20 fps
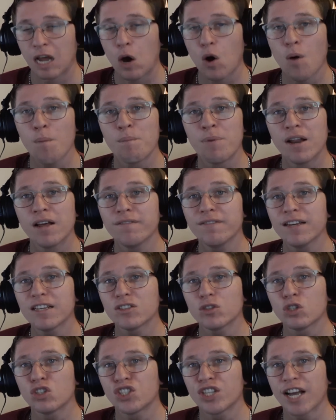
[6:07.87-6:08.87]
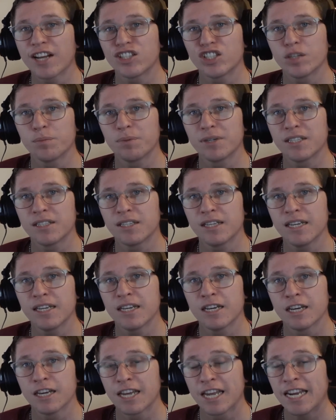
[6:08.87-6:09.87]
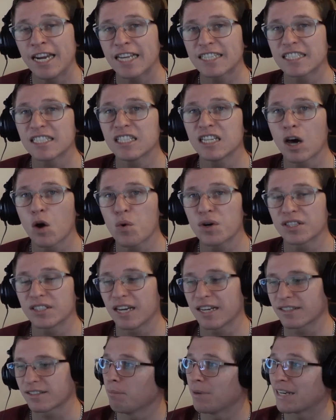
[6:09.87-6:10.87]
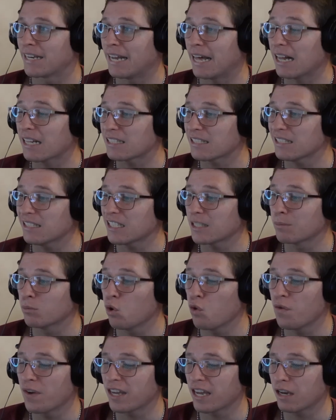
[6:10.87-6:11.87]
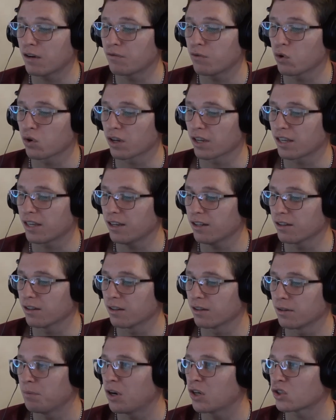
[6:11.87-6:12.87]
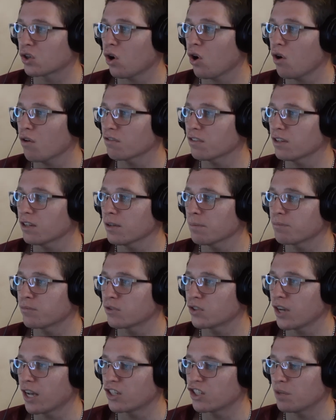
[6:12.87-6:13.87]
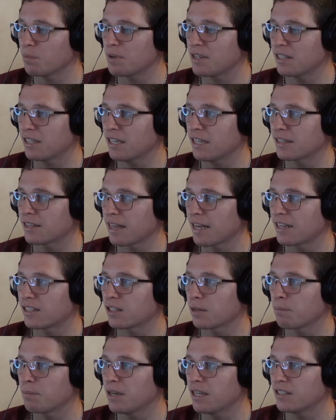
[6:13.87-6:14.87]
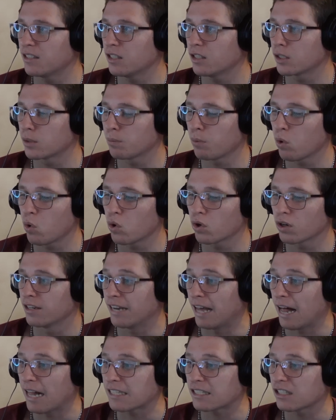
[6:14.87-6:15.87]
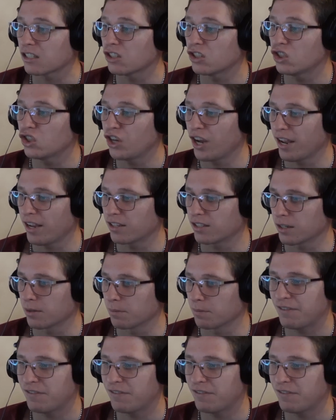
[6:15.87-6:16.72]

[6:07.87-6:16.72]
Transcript: Now, oblivious to ChatGPT, he doesn't know it yet, but Nelson is moving in for the kill, because after ChatGPT takes the b6 pawn, Nelson checks him.